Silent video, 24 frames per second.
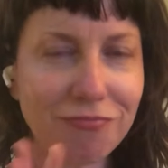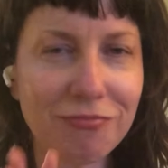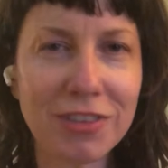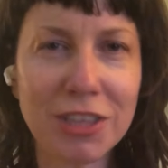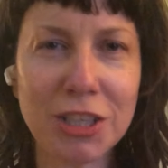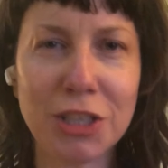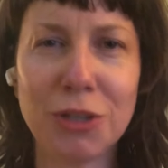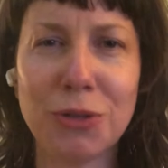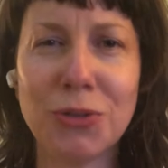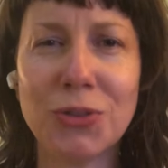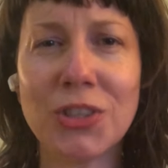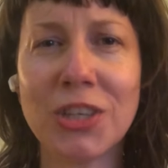
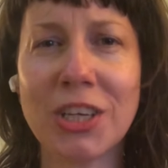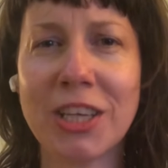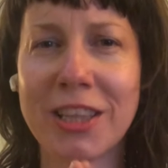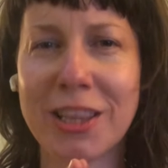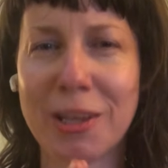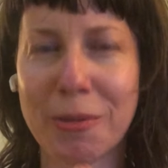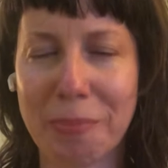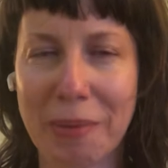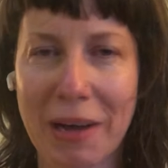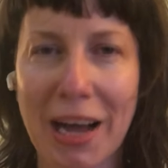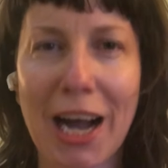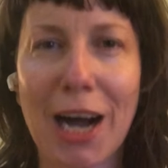using the
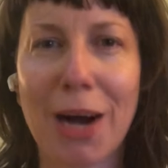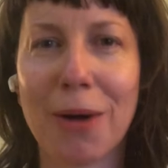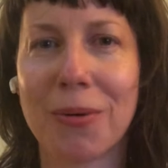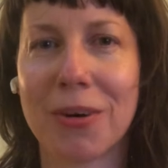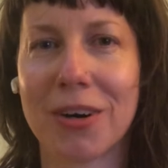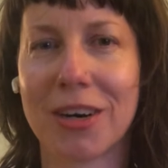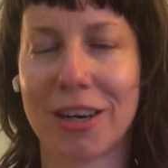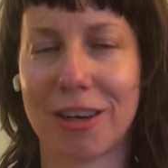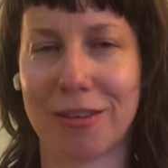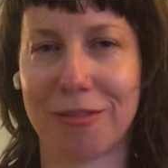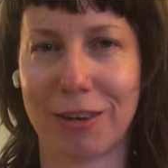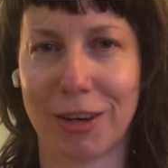
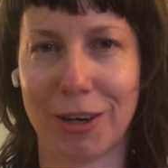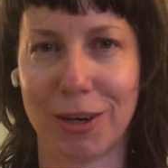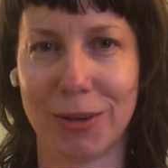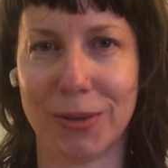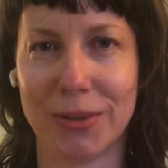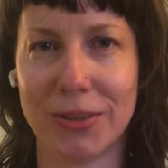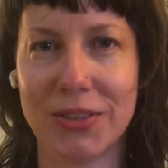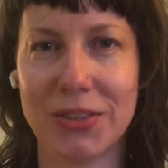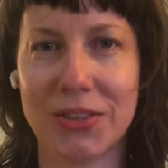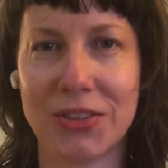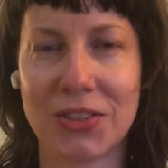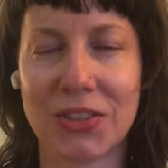power of
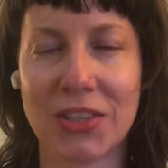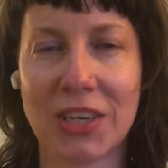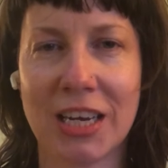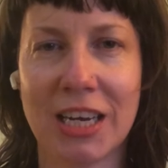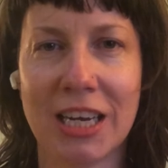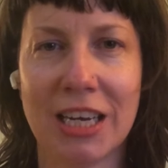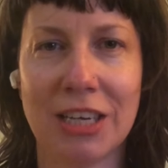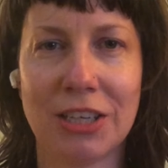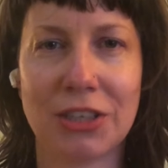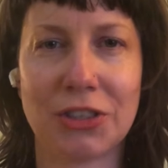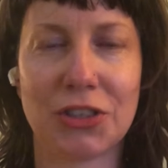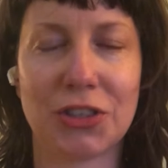oats
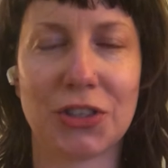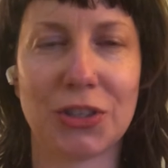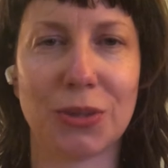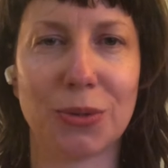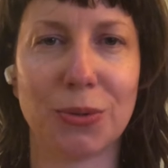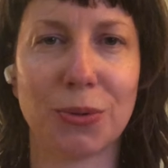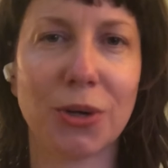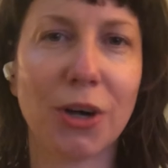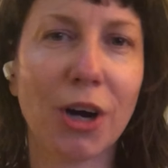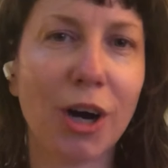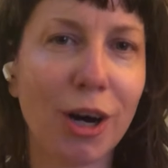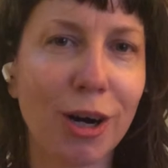to
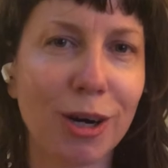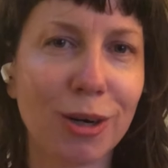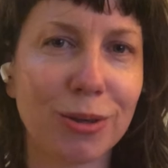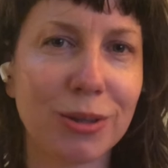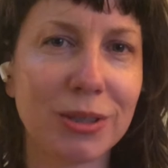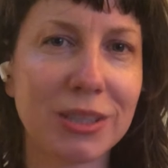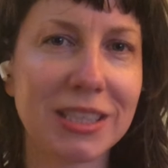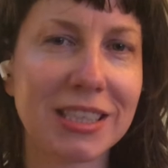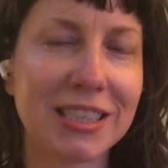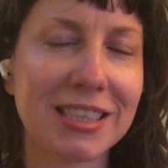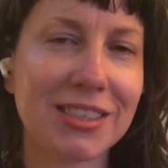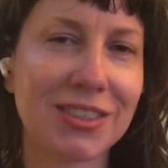
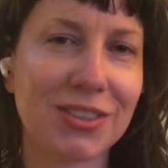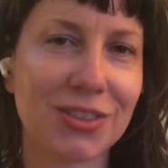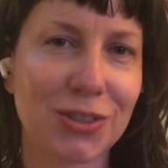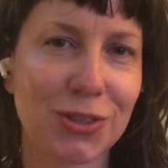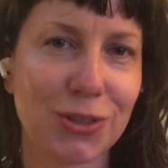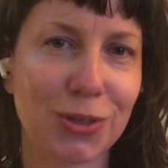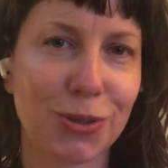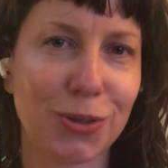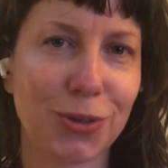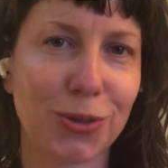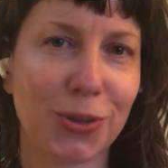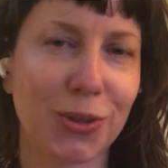coat,
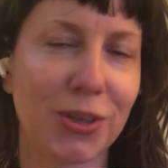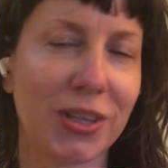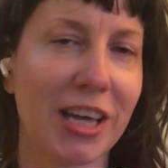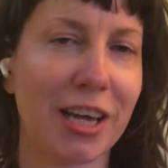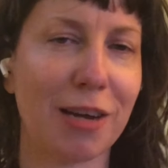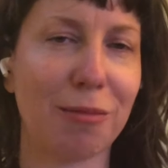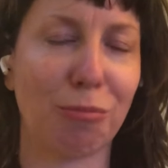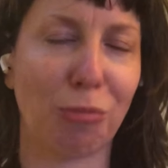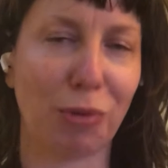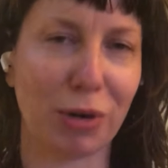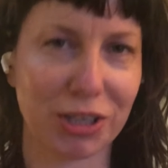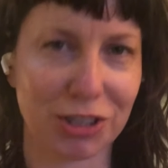soothe,
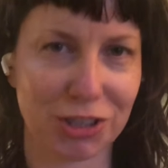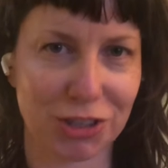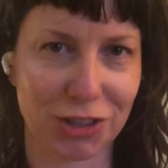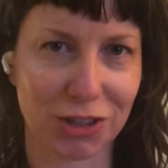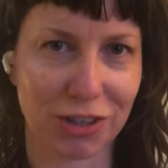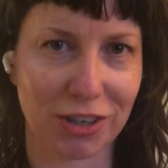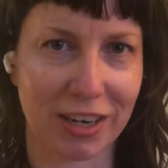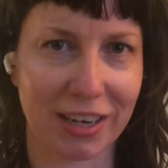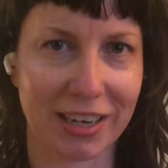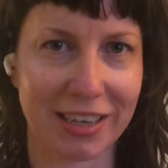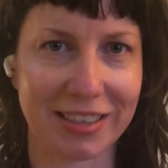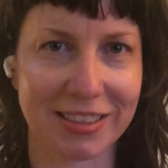and
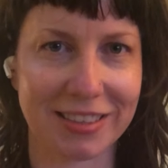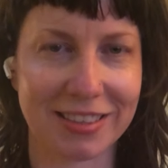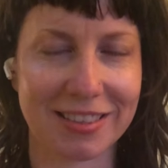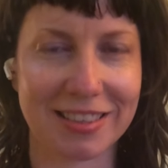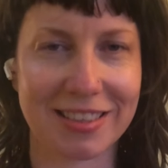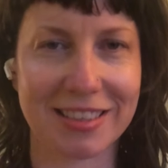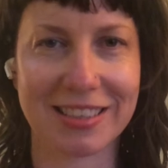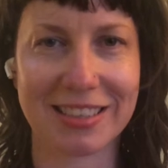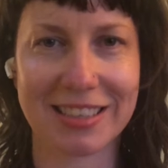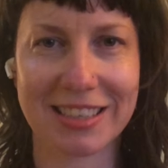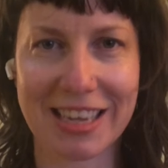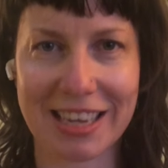moisturize
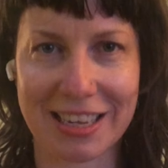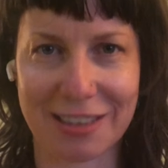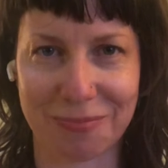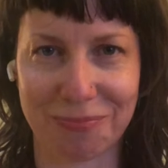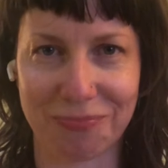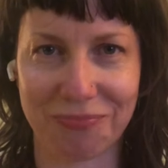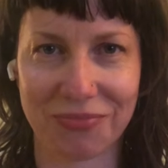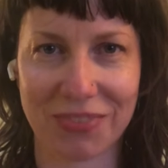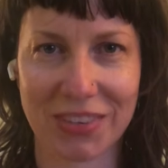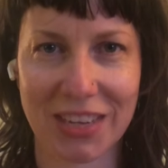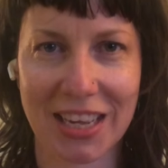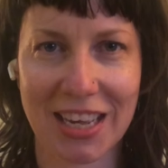the skin.
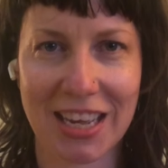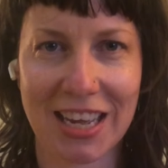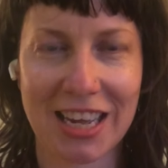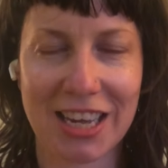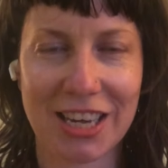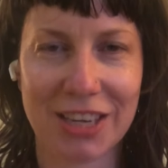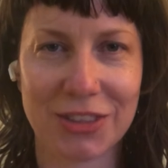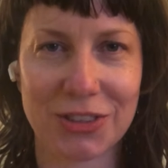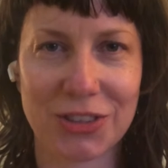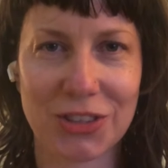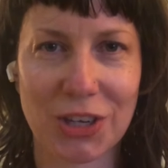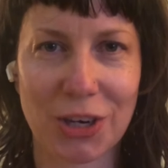
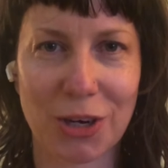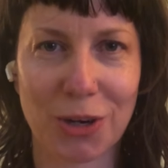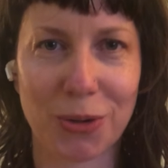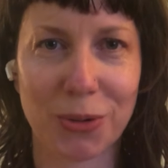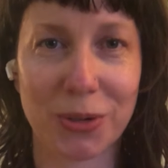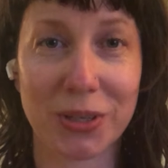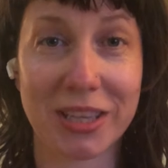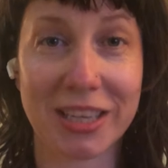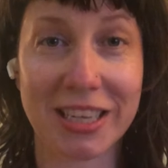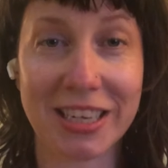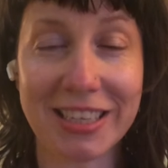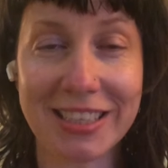So
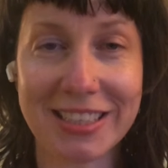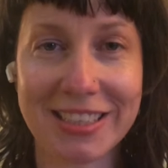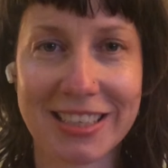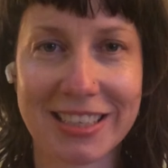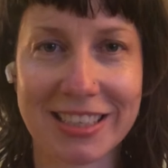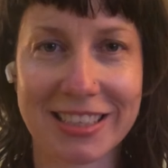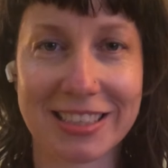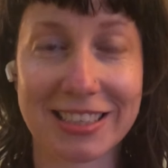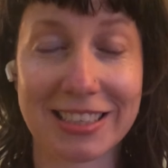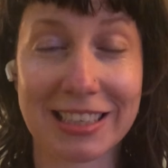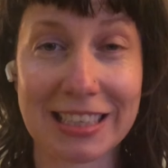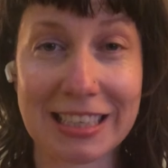this
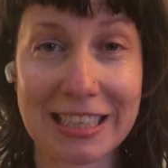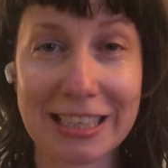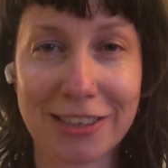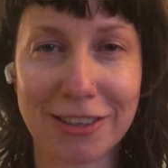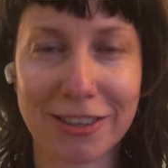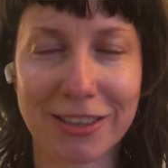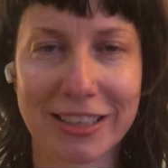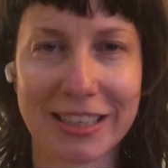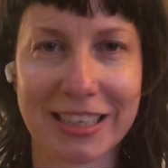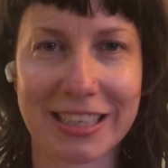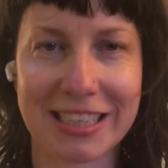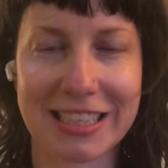is
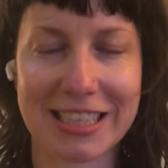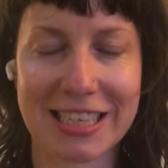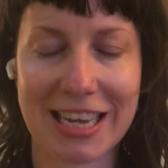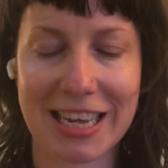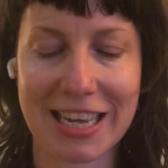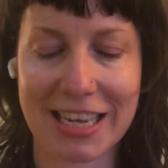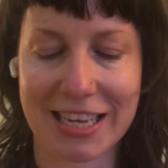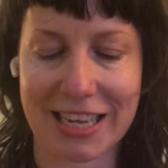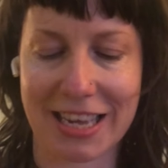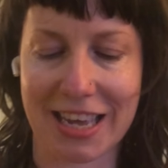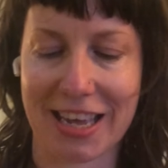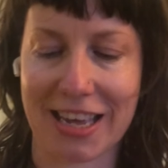literally
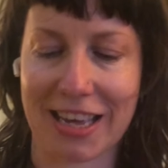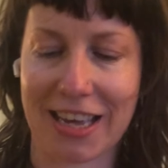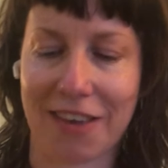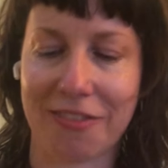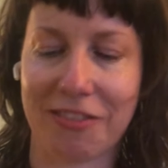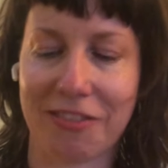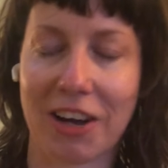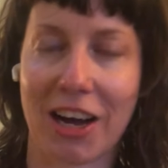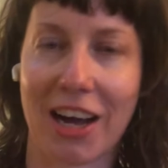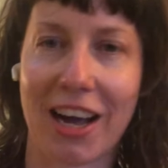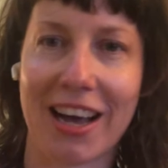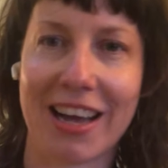taking, I've
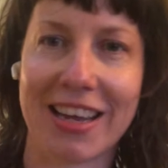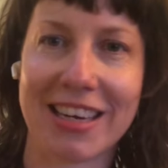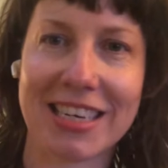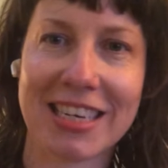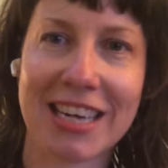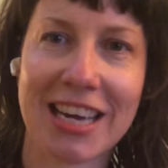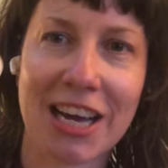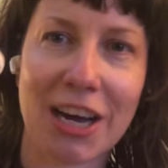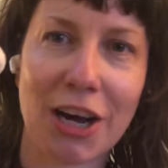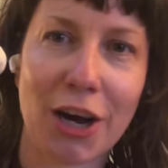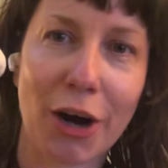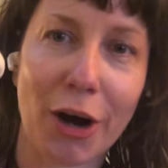got
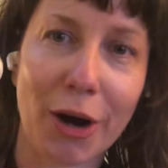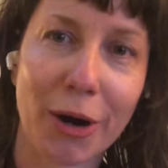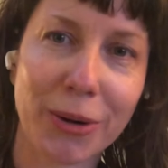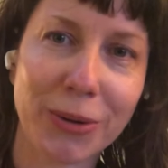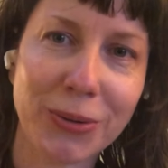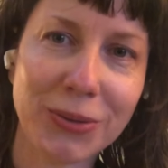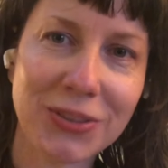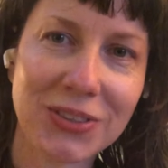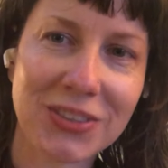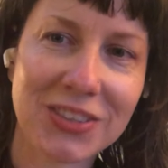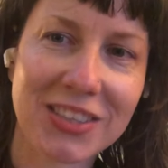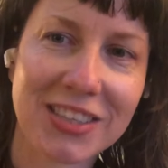
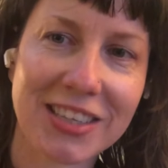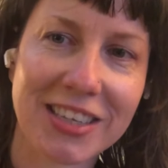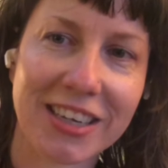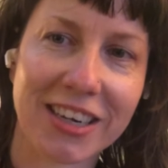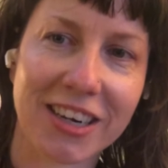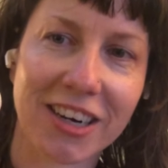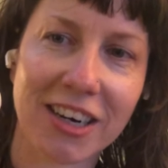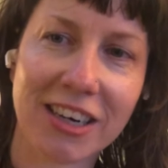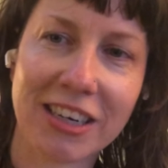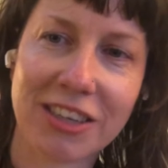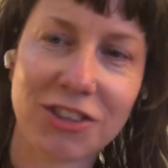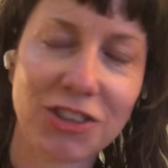oats
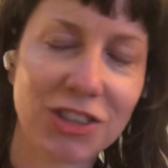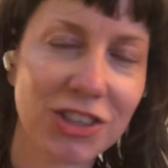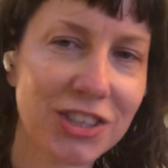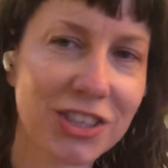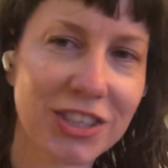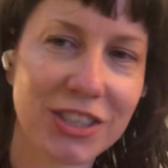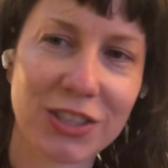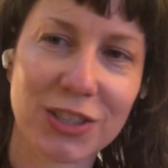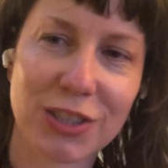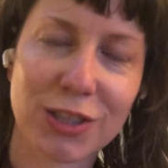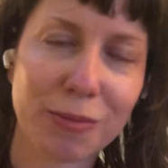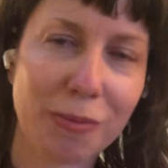here, it's just a
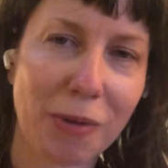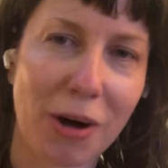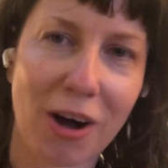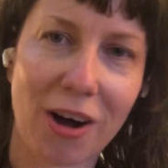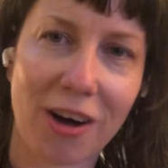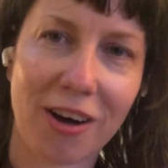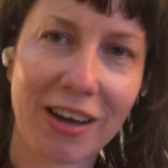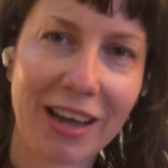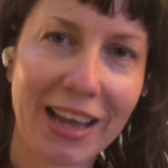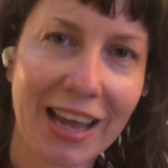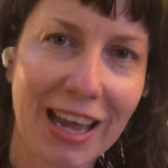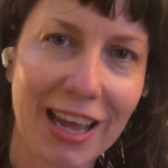
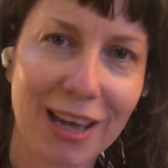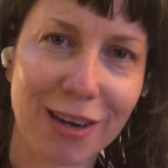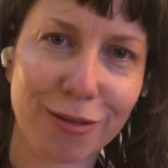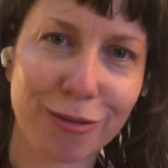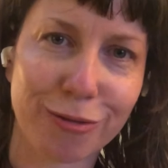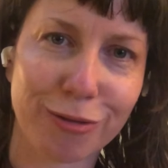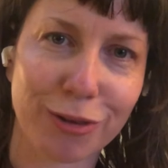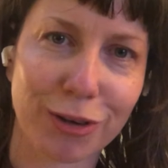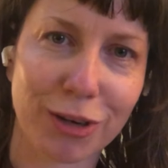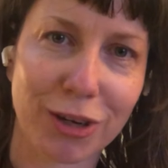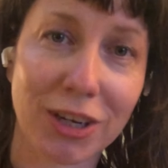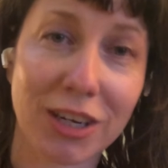small
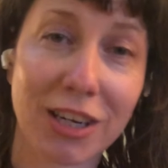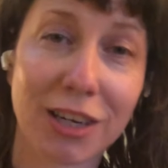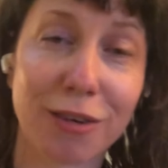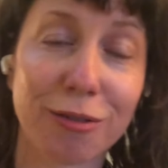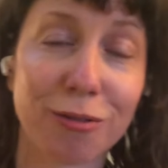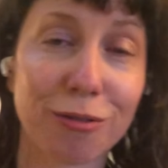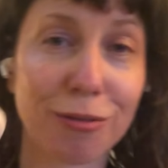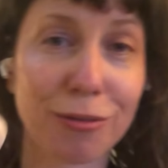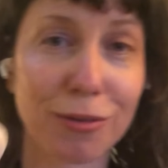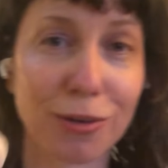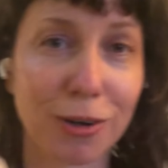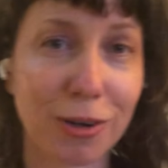handful of
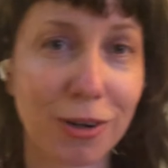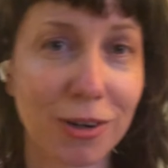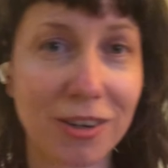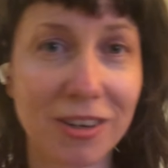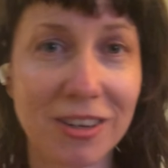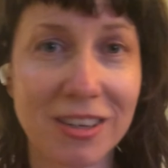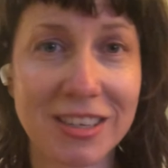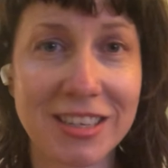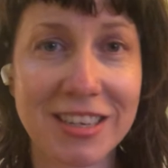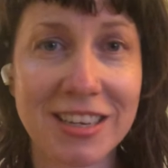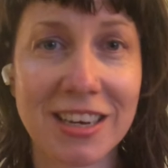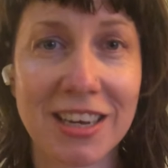
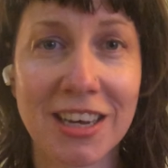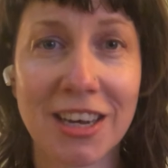rolled